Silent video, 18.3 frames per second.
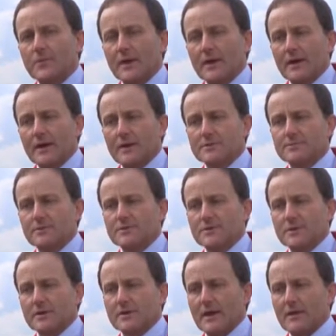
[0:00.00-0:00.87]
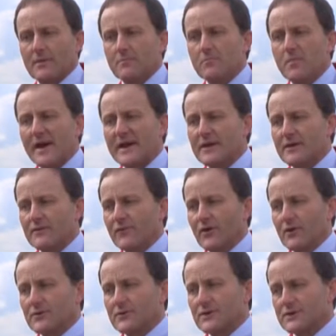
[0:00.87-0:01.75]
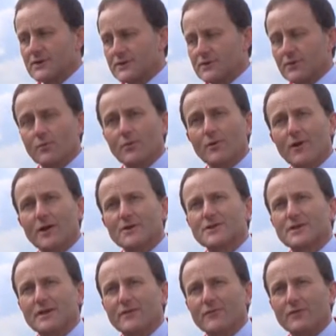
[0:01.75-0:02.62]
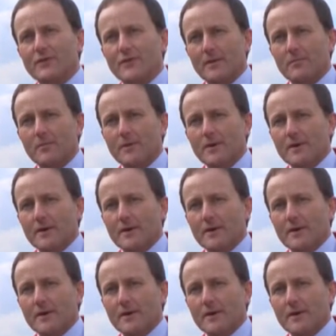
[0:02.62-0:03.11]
And I suppose that the main advantage is that we're actually giving them